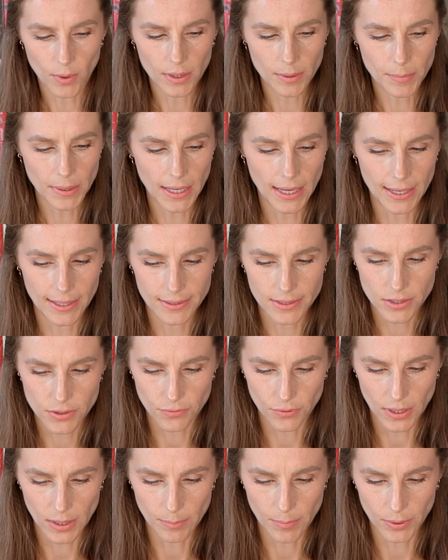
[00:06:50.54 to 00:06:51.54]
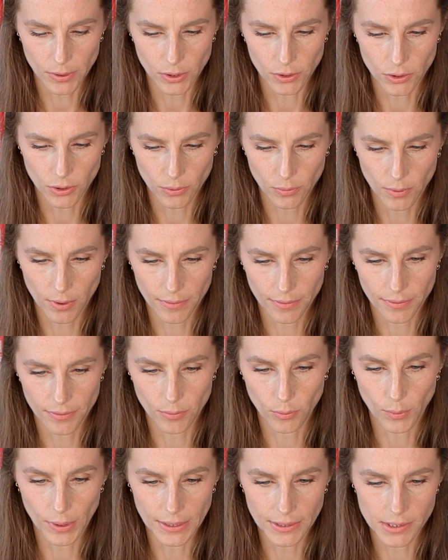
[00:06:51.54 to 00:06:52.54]
want to be hands-free, but you don't want
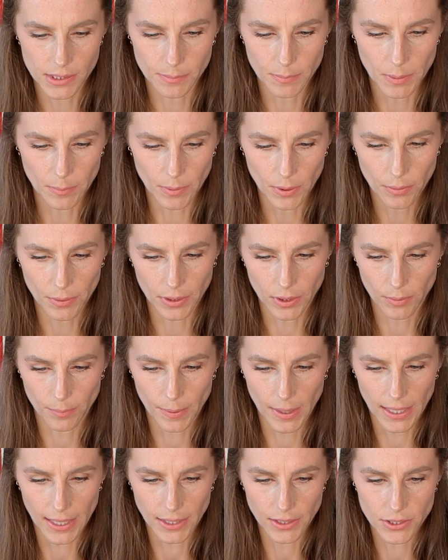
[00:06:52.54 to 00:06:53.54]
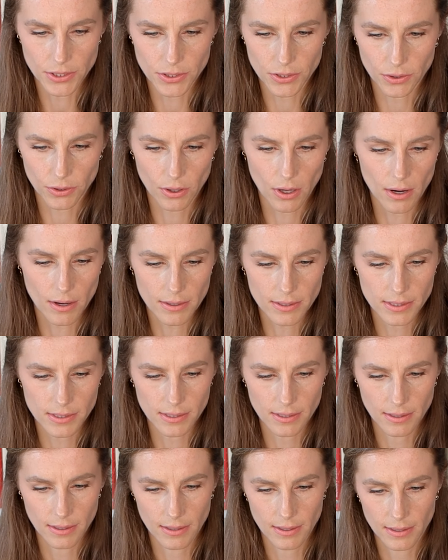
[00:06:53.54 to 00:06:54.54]
the wind to be blowing your pages
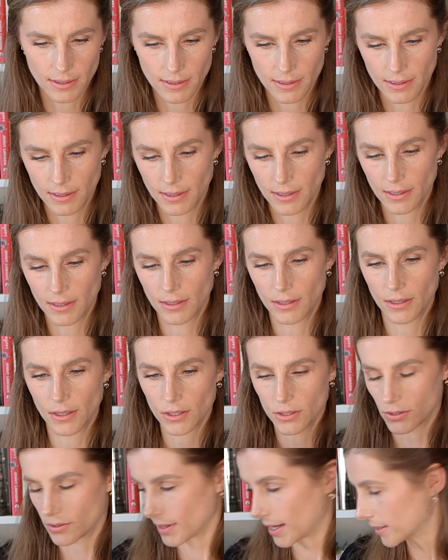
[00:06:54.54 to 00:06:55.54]
across. So